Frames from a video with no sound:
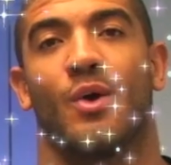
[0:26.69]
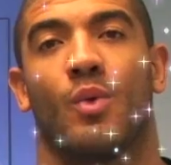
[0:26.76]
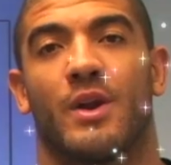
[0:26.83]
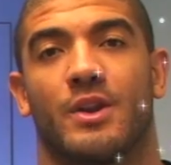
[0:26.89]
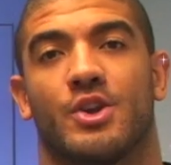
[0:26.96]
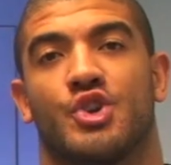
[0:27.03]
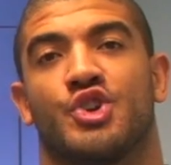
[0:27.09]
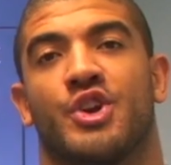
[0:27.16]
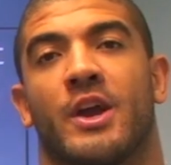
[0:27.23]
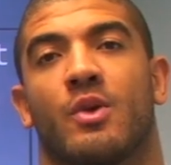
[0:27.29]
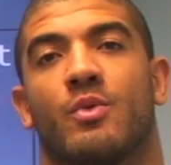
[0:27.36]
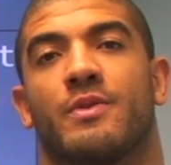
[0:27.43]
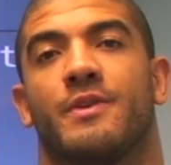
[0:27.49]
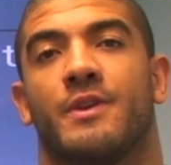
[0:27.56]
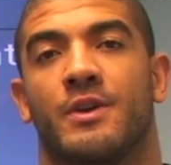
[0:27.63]
I wanted to
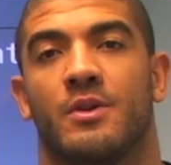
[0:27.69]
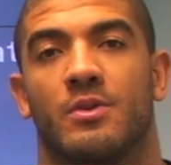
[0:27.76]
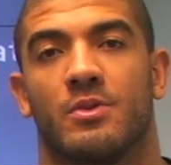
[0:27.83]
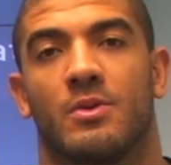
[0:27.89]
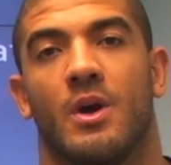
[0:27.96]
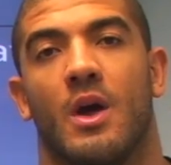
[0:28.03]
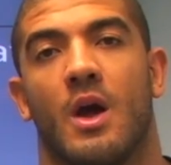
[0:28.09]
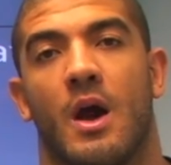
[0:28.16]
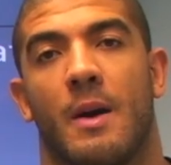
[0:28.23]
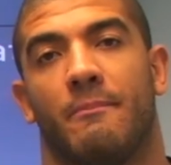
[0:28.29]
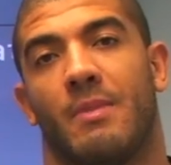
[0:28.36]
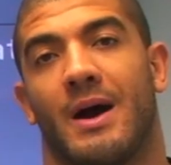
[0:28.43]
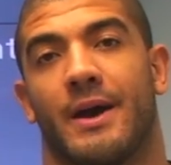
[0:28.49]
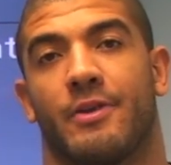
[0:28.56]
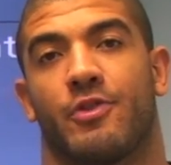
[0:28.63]
share with you
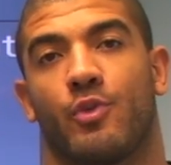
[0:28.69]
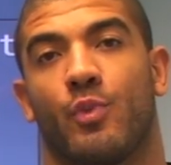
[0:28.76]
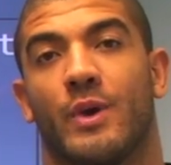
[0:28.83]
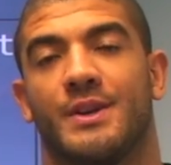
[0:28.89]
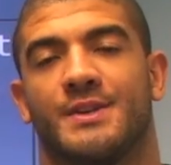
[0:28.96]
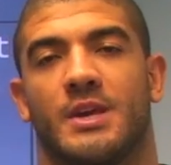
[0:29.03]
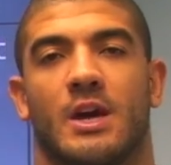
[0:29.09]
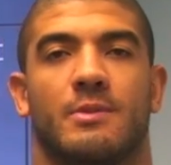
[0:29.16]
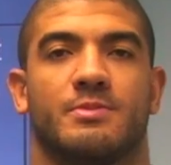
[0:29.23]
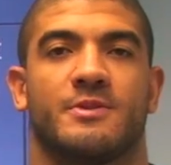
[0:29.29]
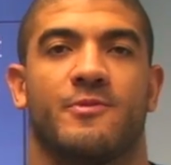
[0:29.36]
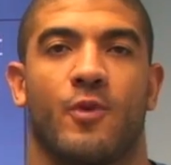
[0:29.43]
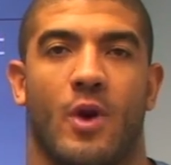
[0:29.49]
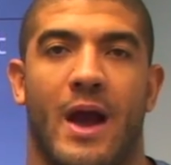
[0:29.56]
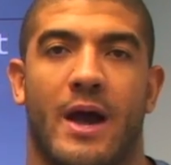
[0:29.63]
my 3
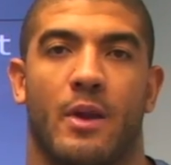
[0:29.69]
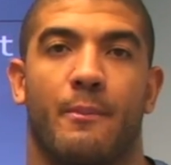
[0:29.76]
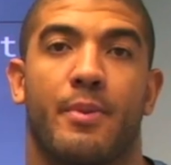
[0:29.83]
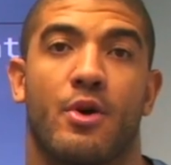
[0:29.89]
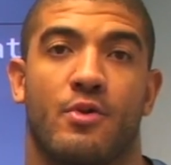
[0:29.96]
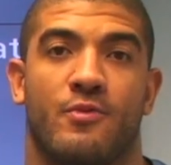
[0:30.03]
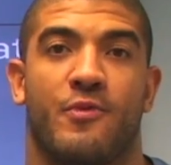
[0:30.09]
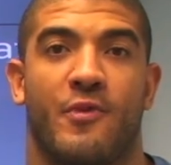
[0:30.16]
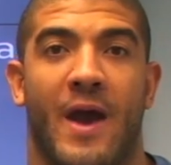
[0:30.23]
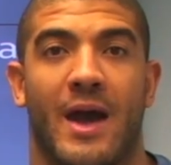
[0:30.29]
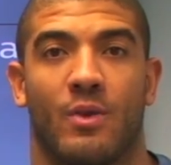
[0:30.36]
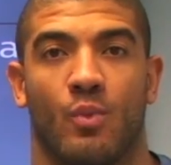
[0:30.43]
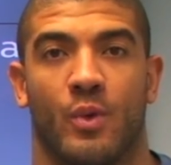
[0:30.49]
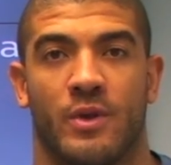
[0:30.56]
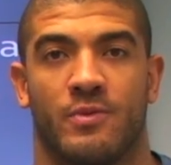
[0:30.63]
tips for how to burn
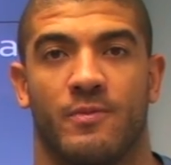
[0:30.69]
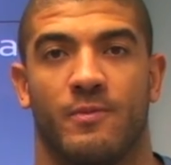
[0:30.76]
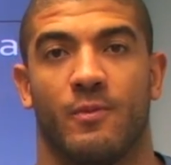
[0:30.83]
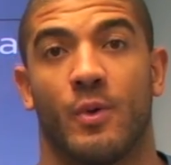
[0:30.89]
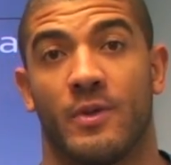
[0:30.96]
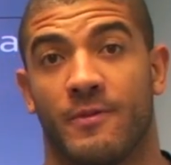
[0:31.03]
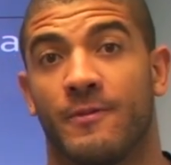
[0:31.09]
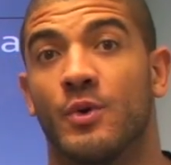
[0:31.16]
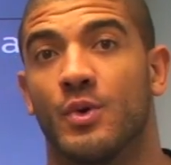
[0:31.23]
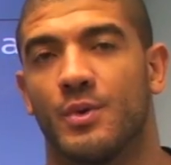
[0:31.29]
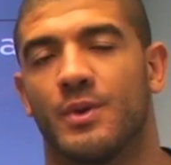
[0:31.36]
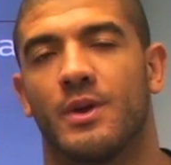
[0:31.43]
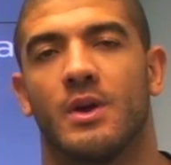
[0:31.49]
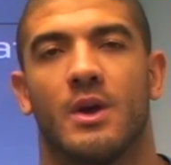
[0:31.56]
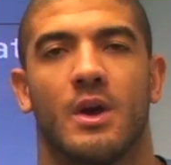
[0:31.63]
fat with
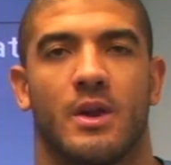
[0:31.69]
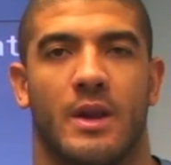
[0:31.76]
food.